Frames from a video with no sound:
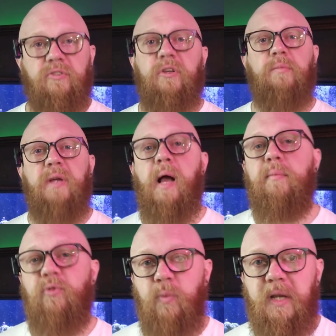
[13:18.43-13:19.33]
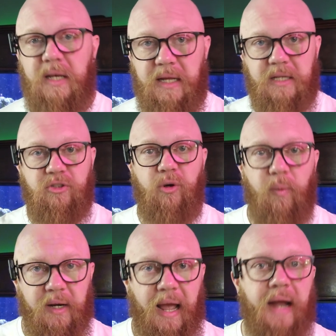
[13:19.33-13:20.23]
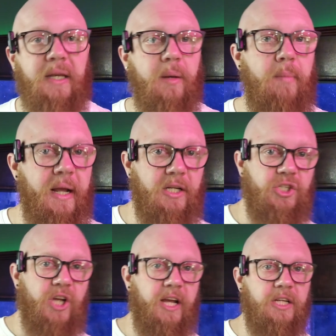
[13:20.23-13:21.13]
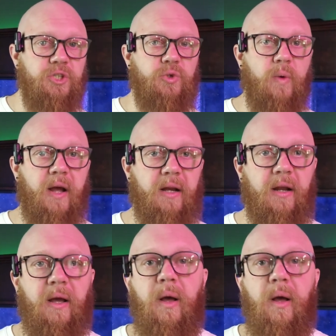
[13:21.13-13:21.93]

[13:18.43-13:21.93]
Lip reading: Sometimes we need to react and make a change, right?